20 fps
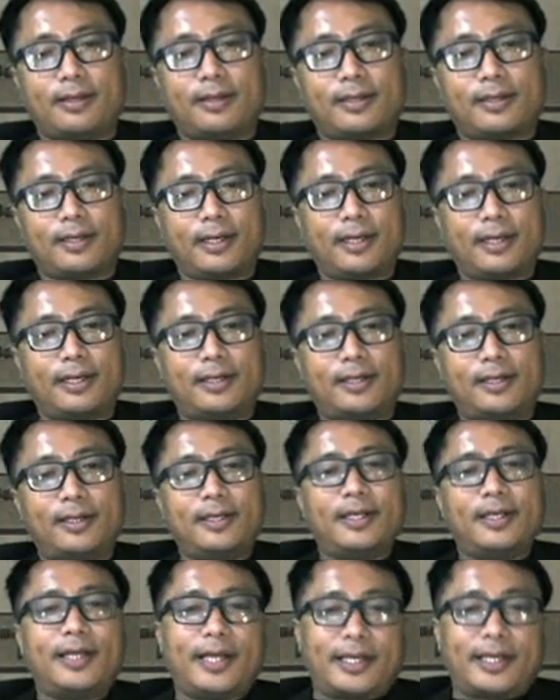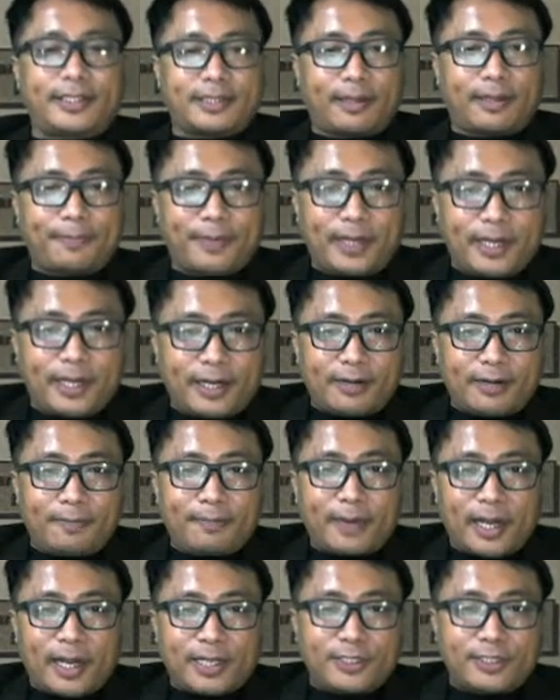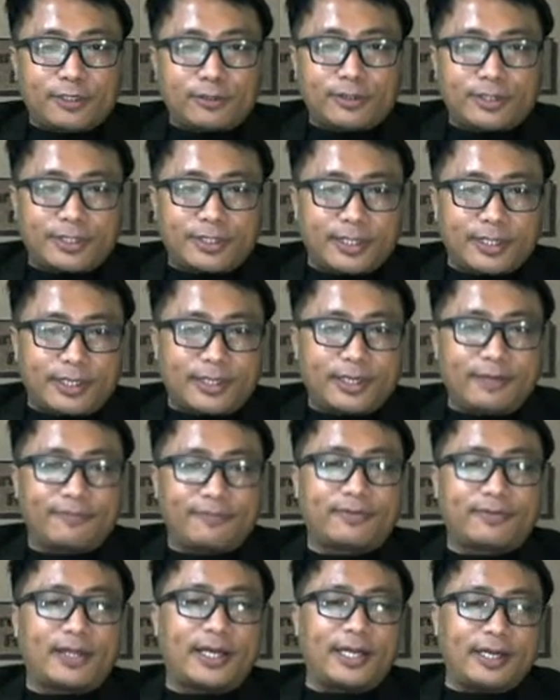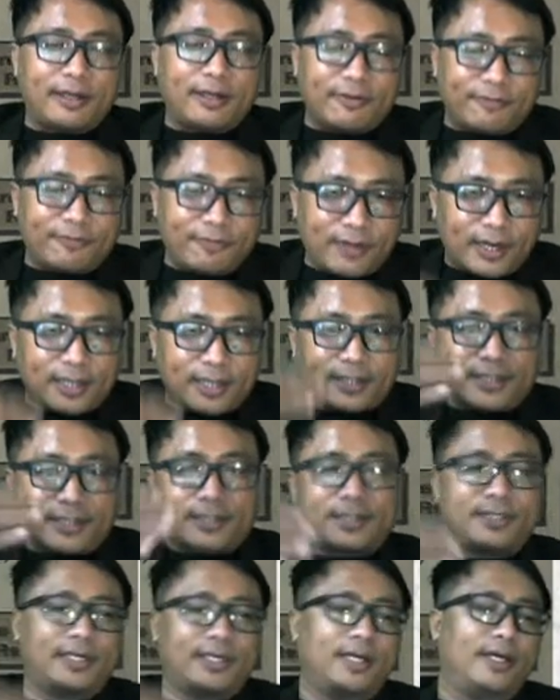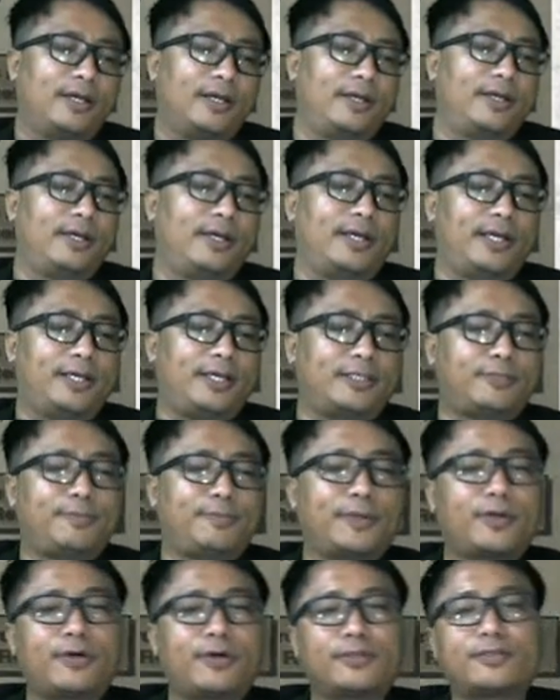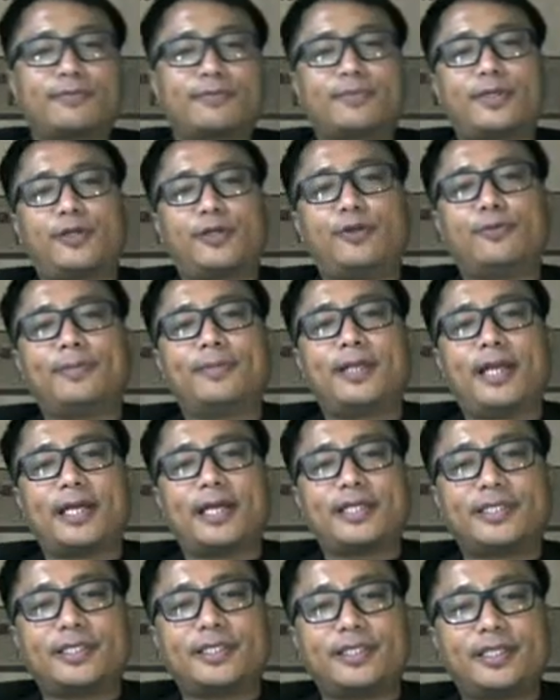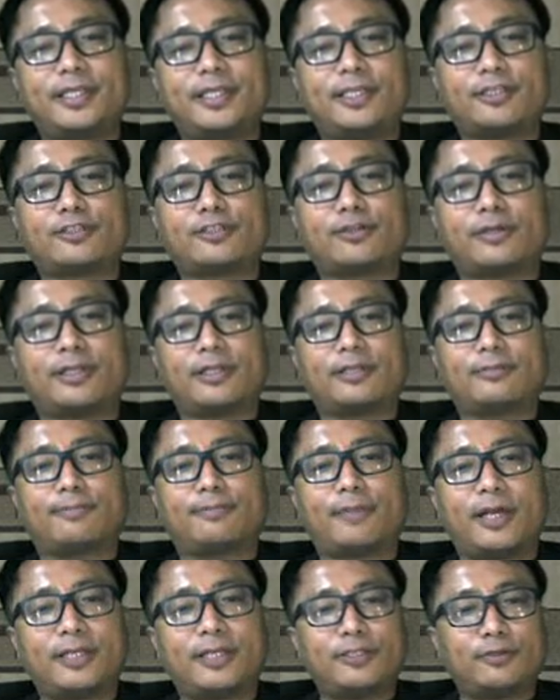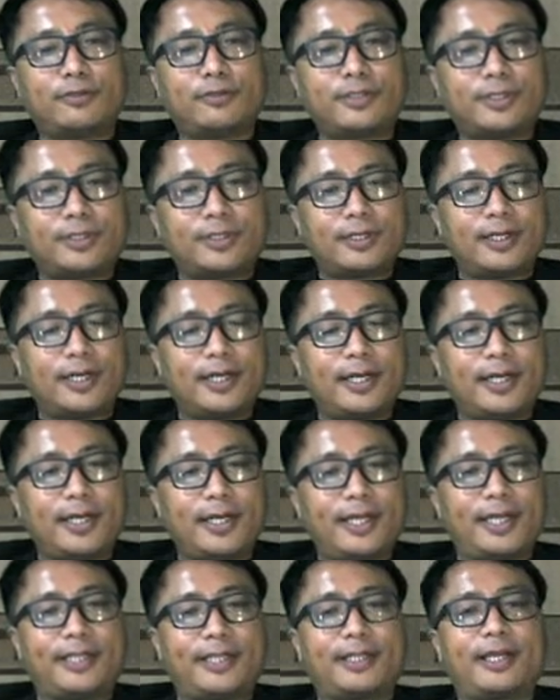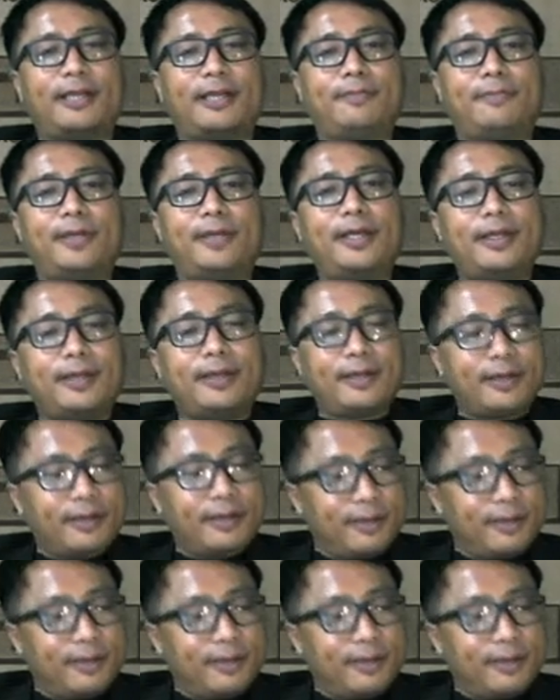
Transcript: Clear? Example here, plagioseer, if the interference is because of the human action, it is known as plagioseer. It can be